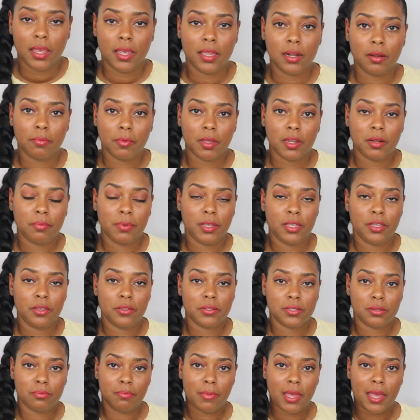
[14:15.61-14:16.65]
and I'm gonna be
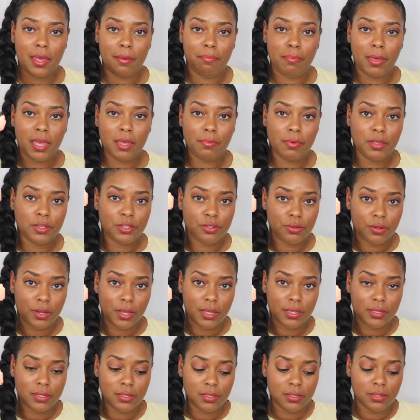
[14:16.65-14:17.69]
using my baby
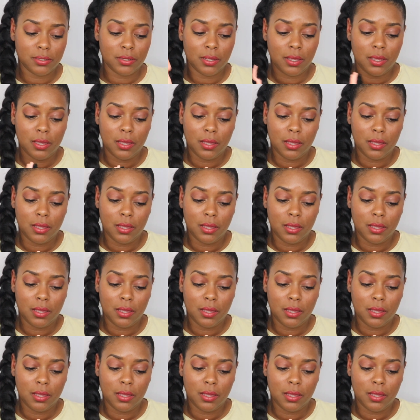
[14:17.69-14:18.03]
tress